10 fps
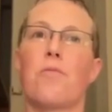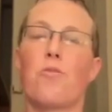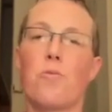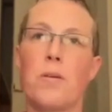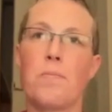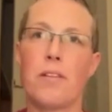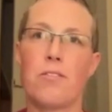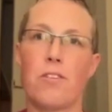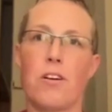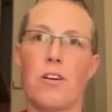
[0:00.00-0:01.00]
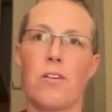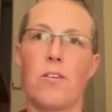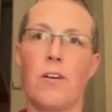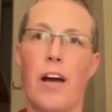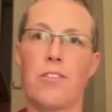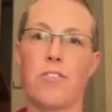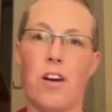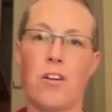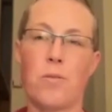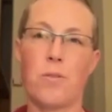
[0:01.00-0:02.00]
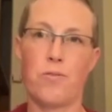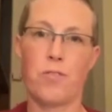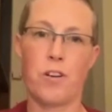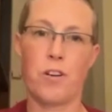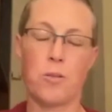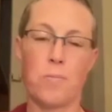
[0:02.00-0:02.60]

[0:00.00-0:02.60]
Three months ago, I started with a functional